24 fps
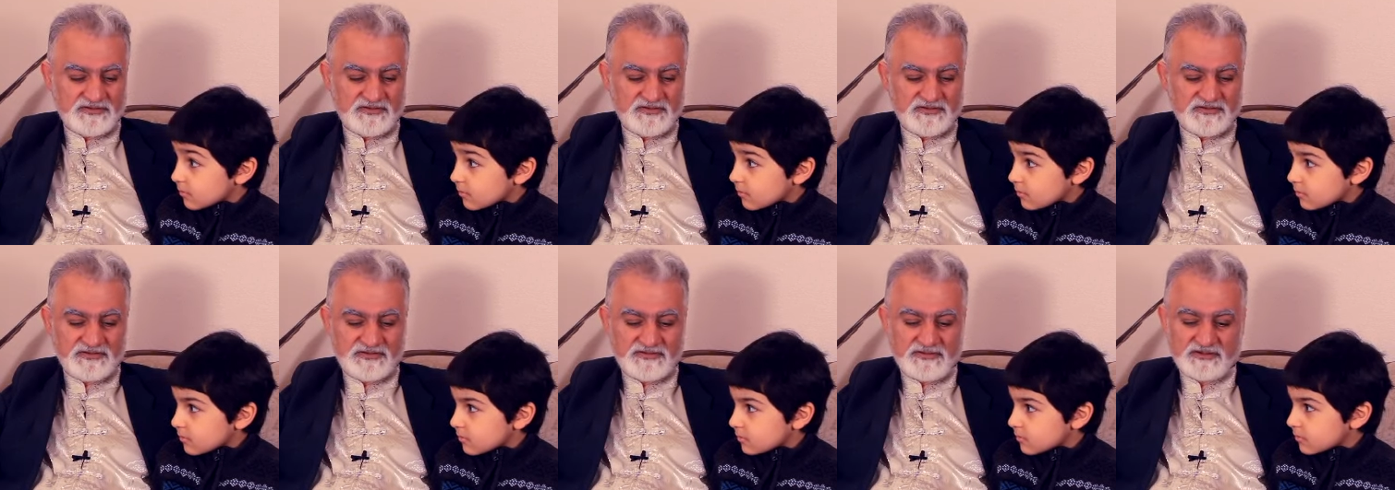
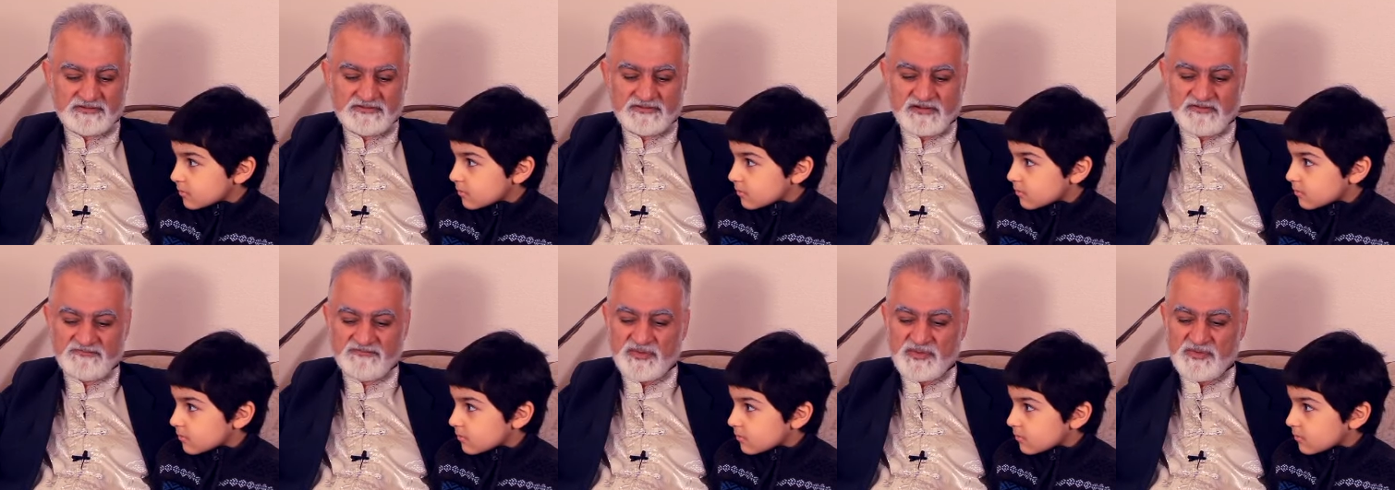Speaker 1: the only
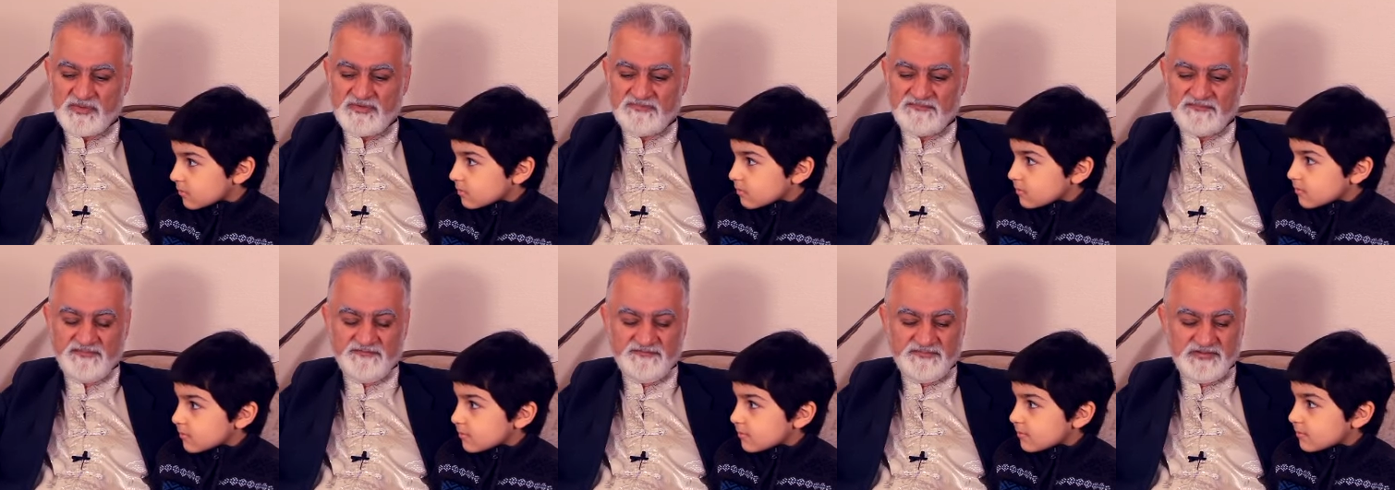doctor of
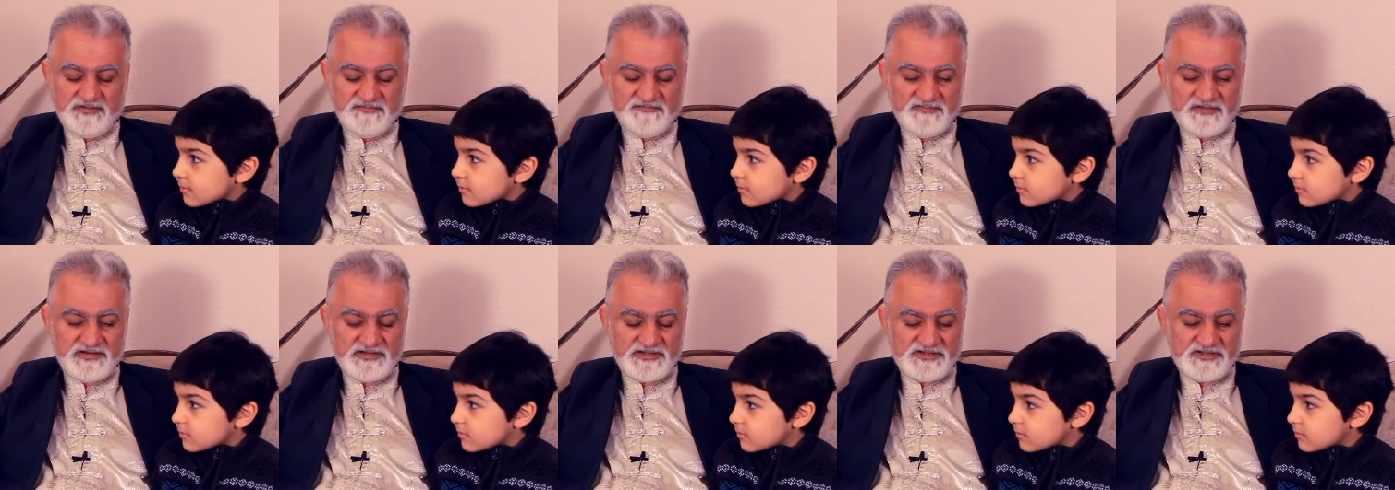maybe
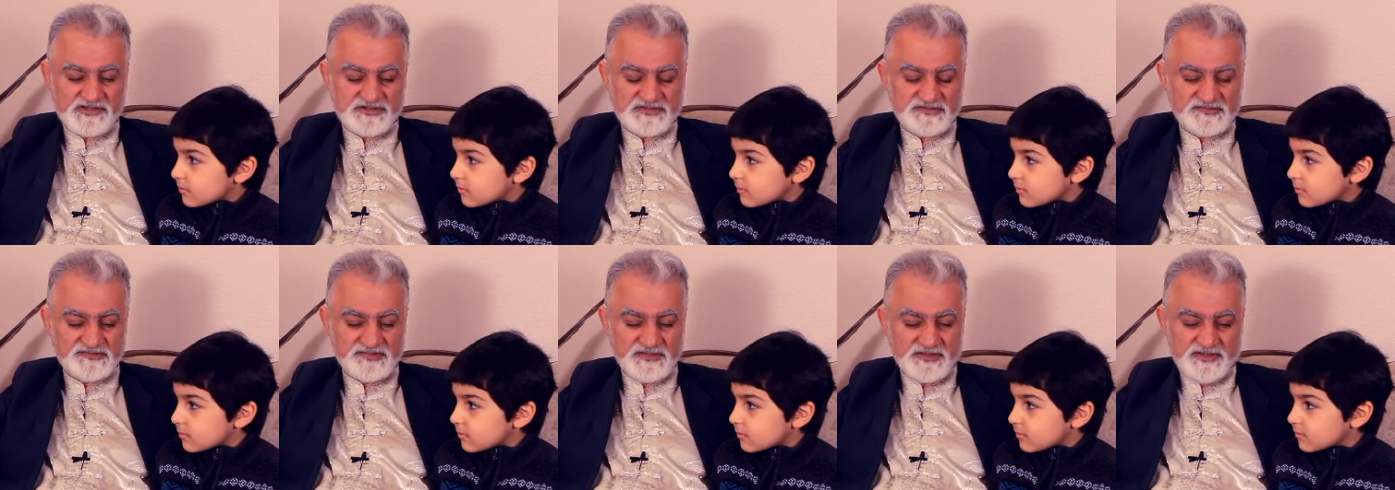50
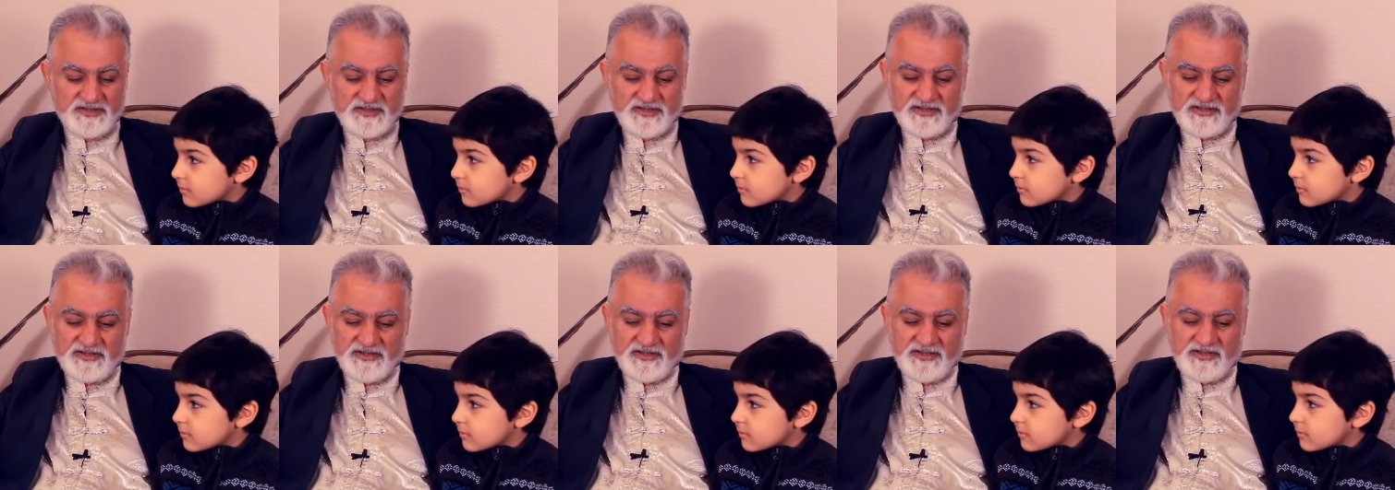villages
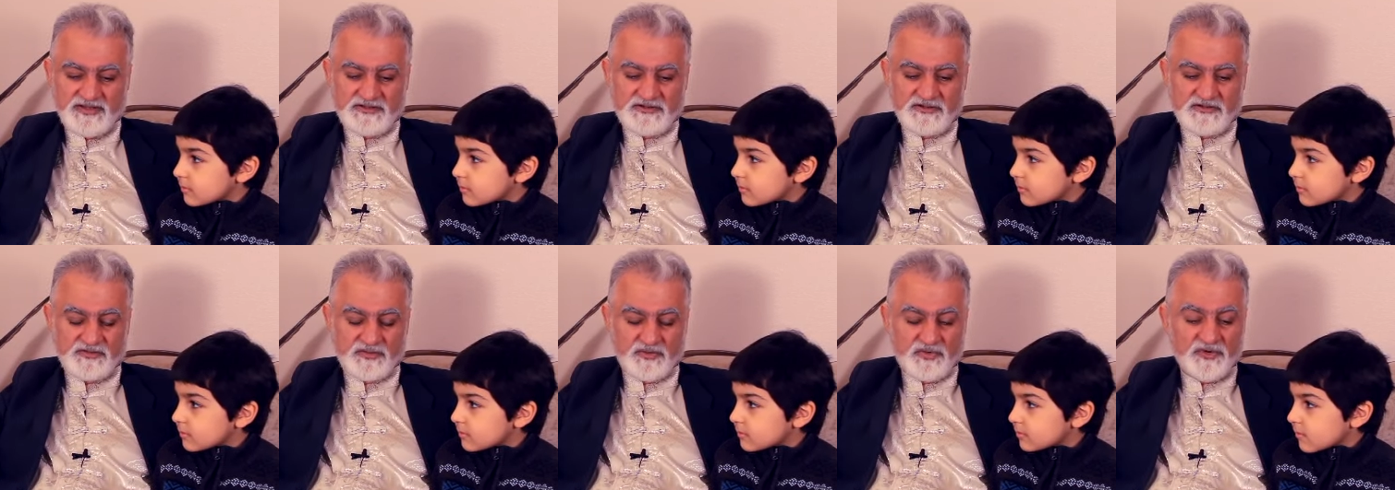
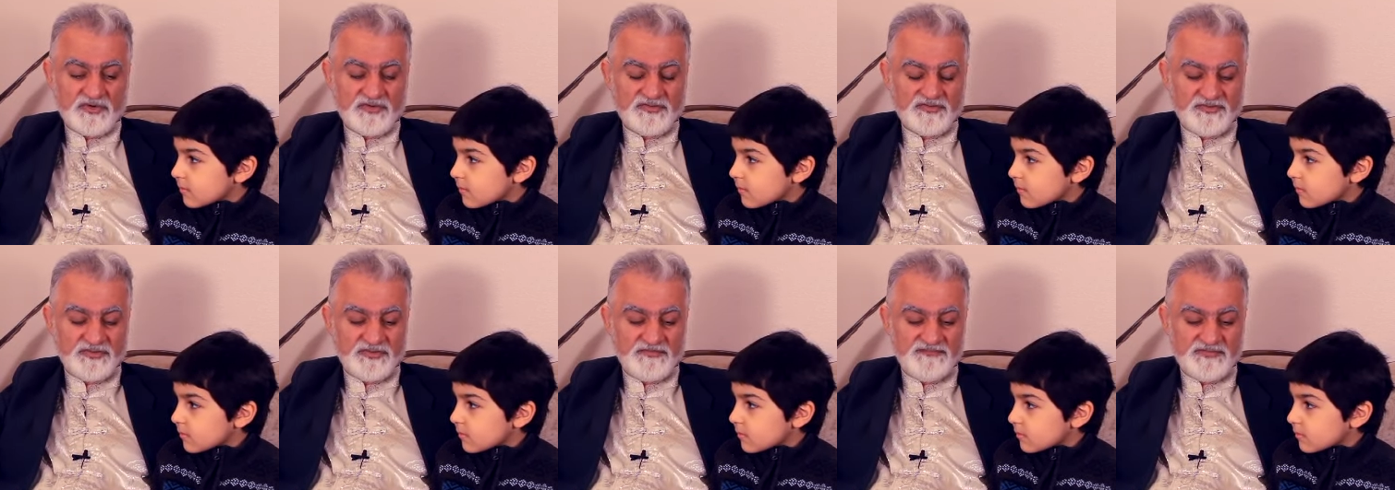in the
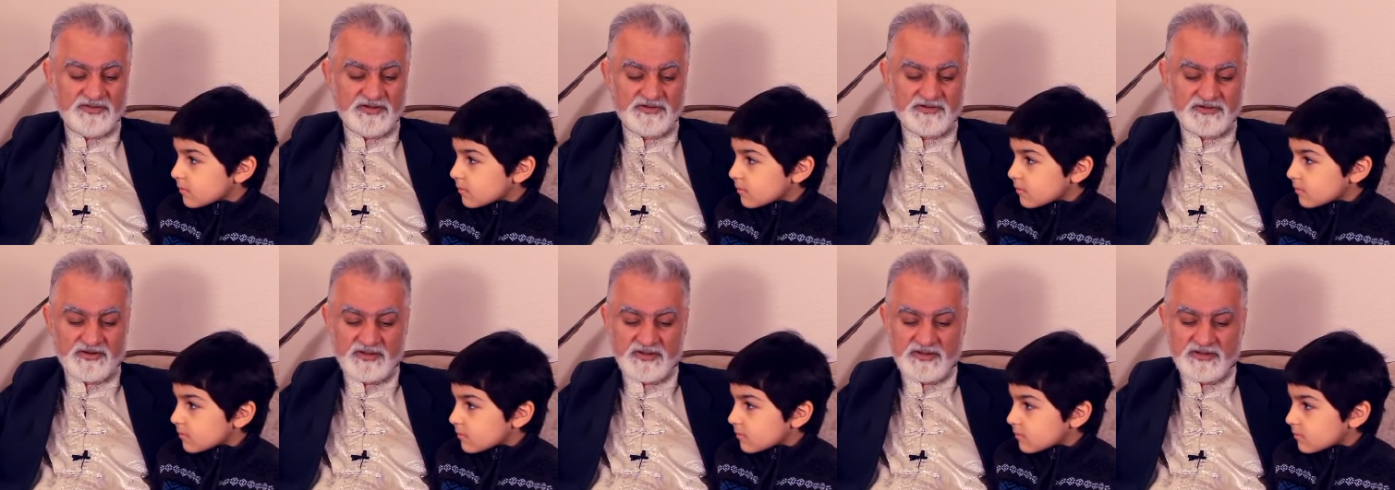north of
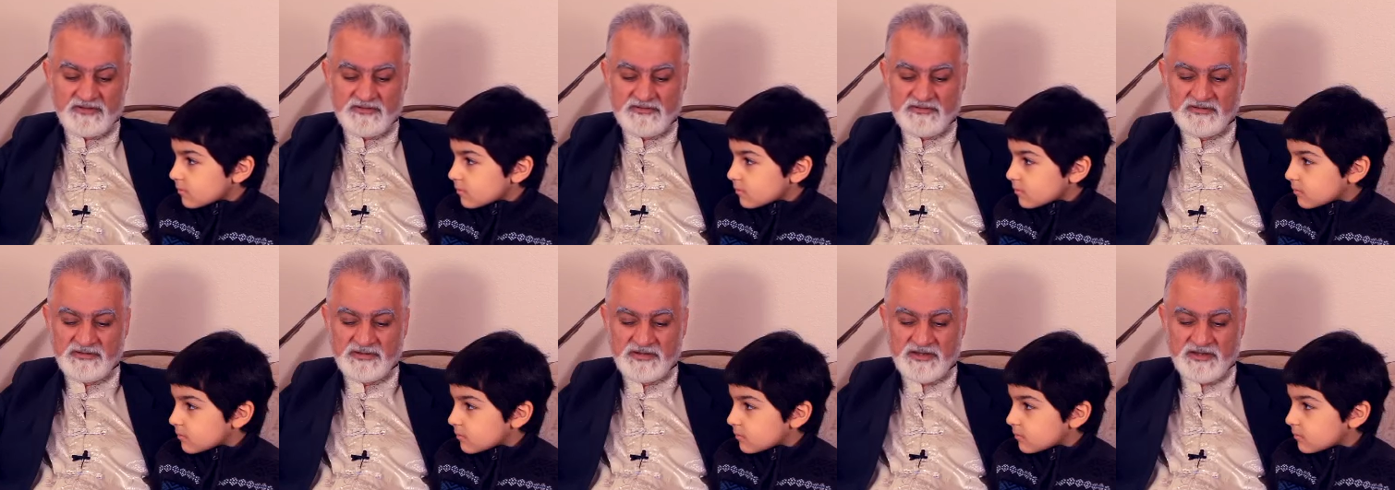
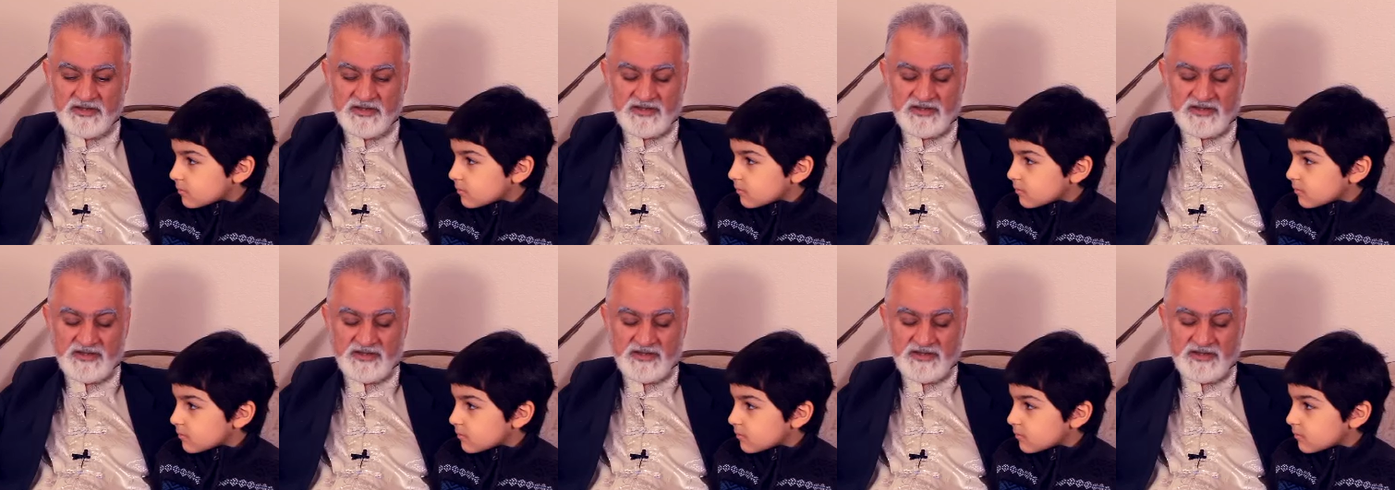Iran,